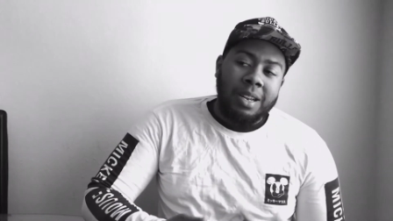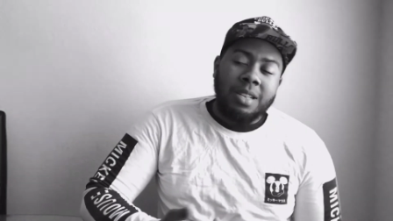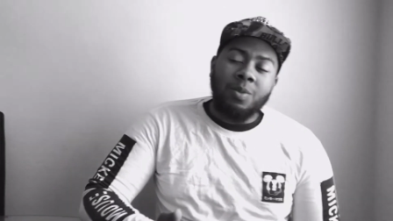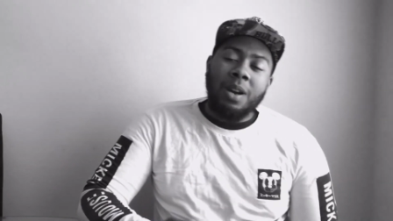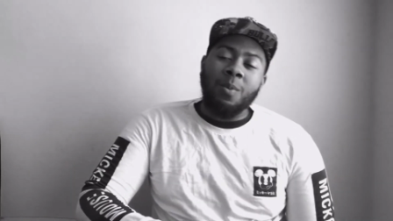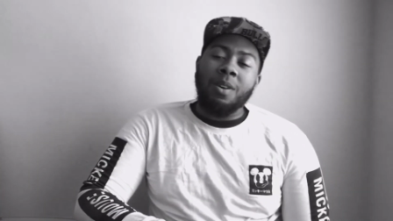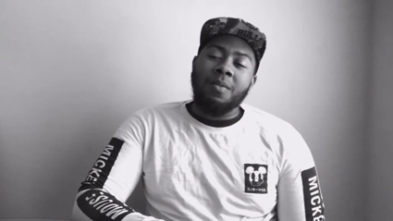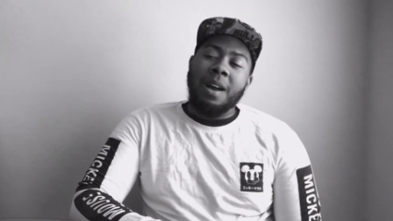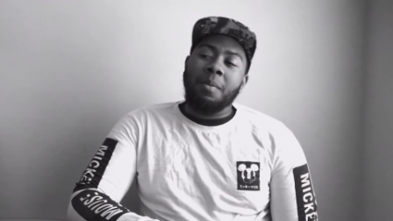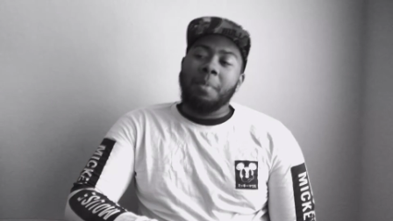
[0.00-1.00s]
That's what I want
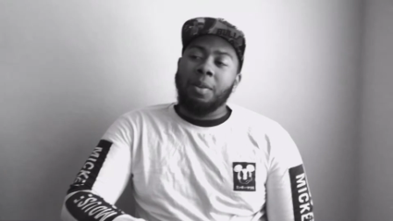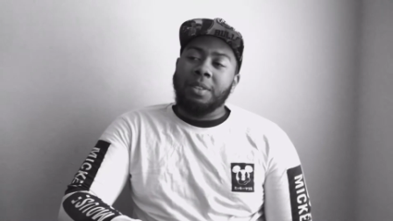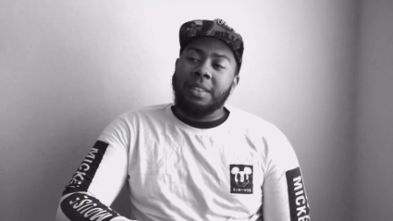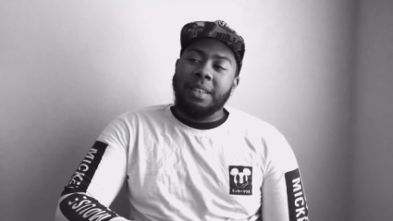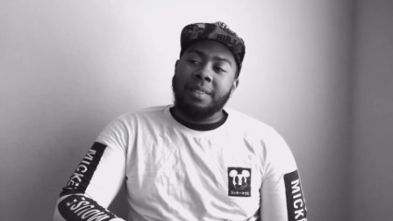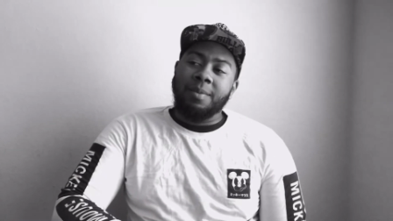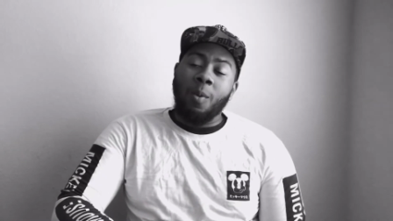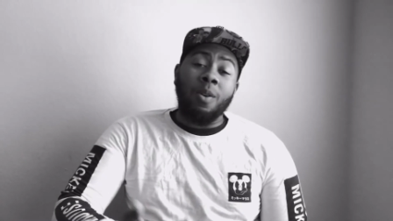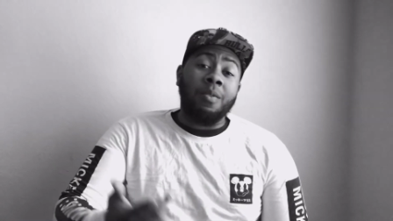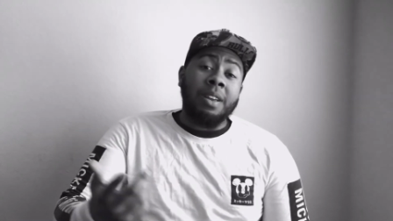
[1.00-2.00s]
to rap about today. I
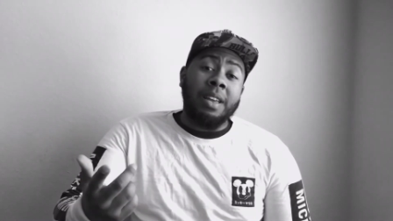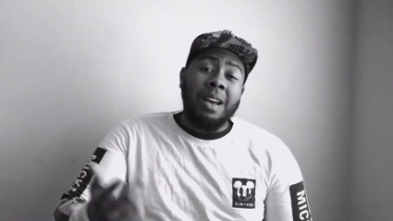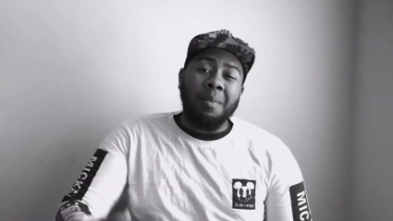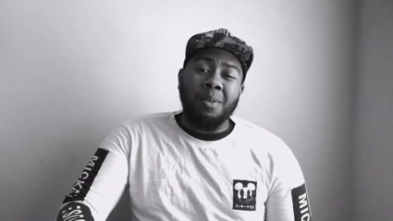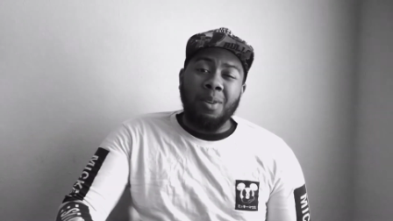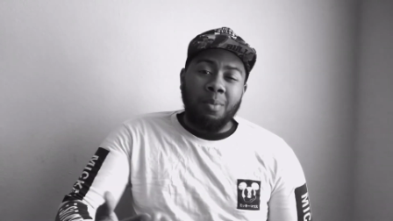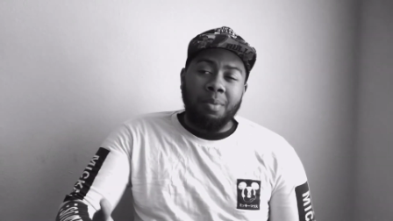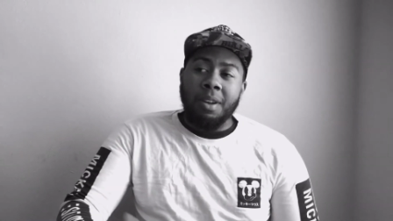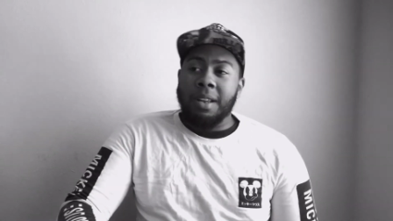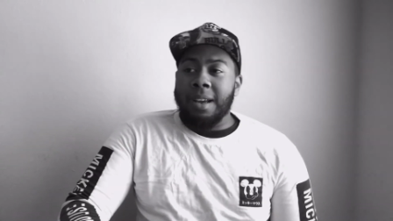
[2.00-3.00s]
want to recap, you know,
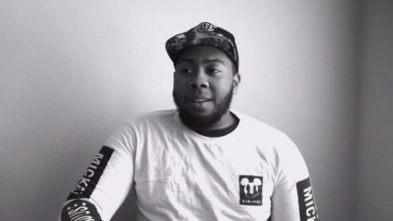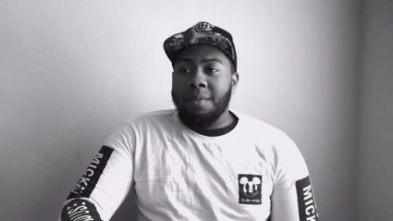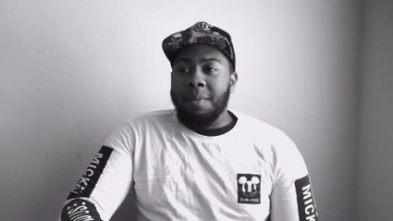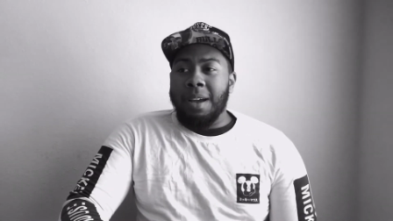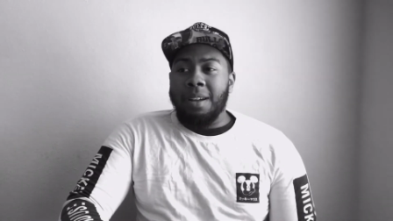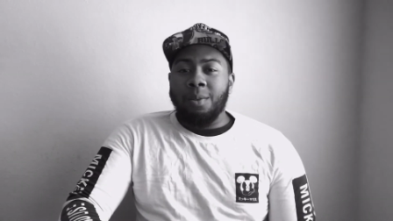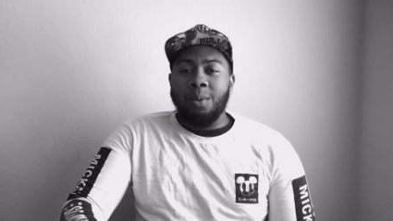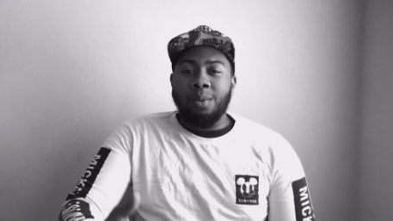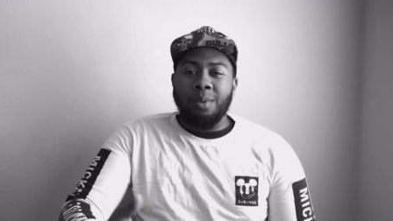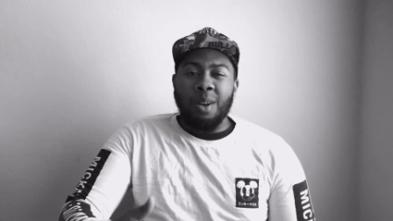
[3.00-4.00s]
break down the battle,
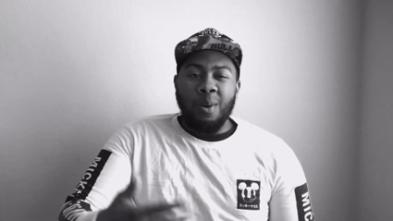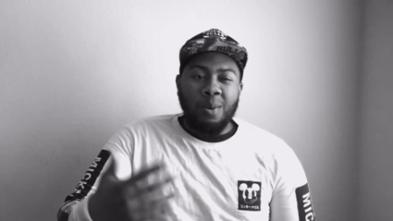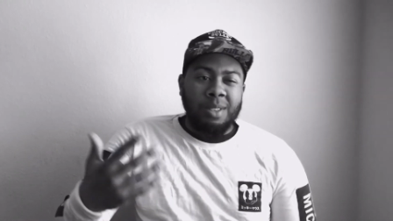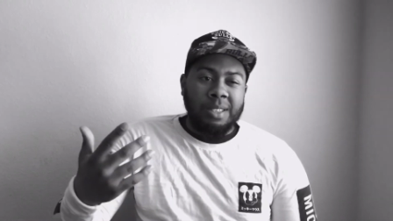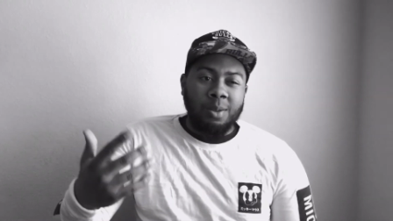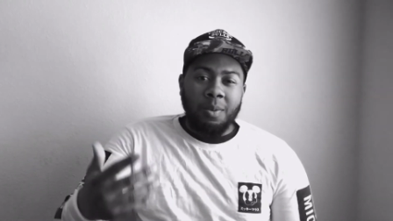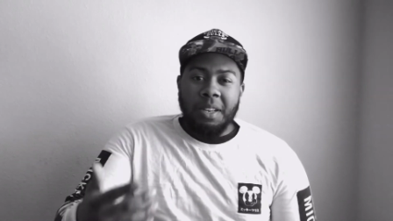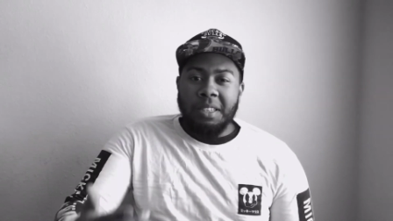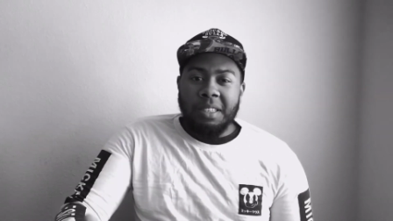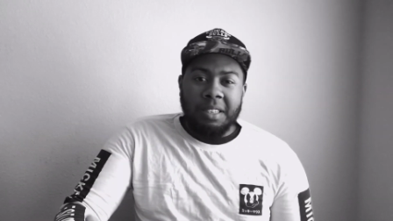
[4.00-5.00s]
the whole
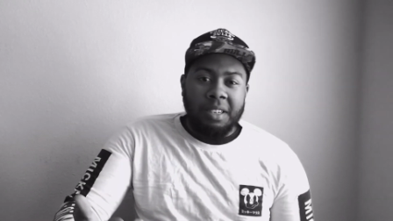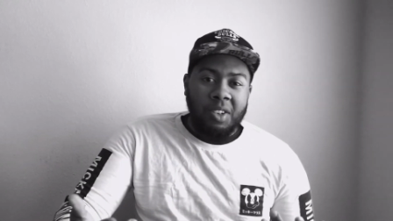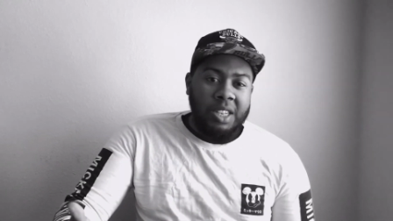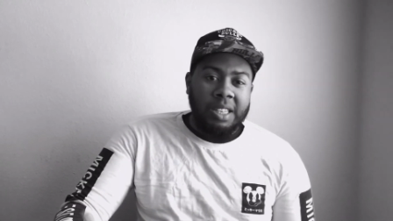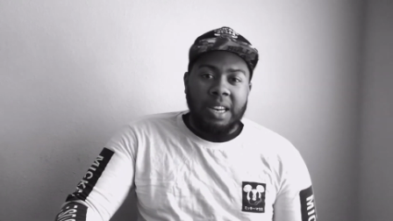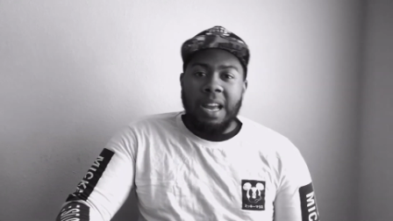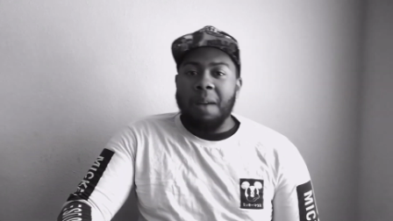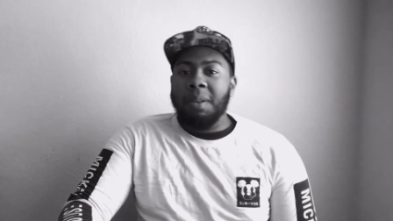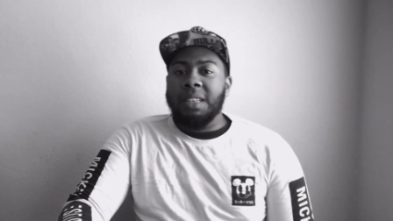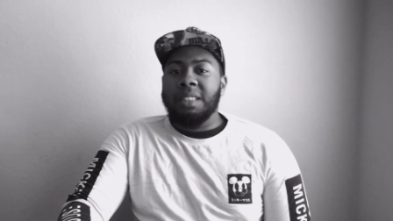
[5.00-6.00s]
situation, everything that
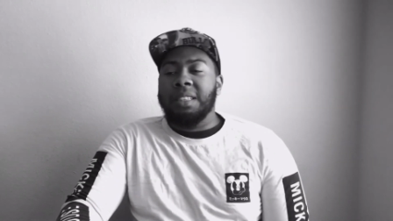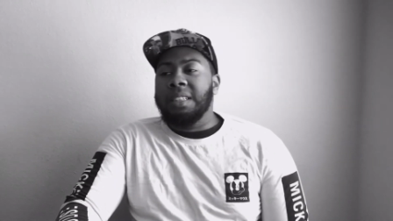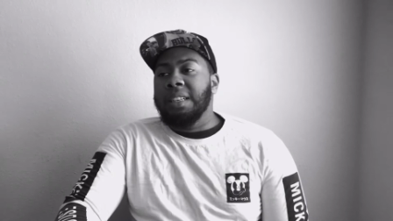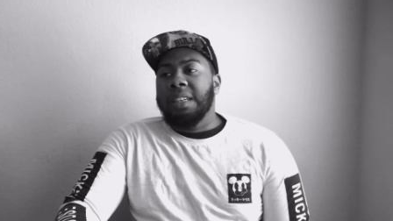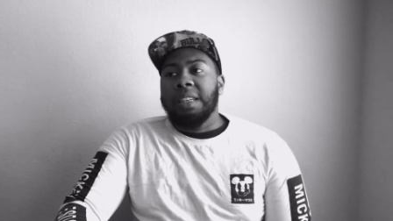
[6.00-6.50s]
happened and shit.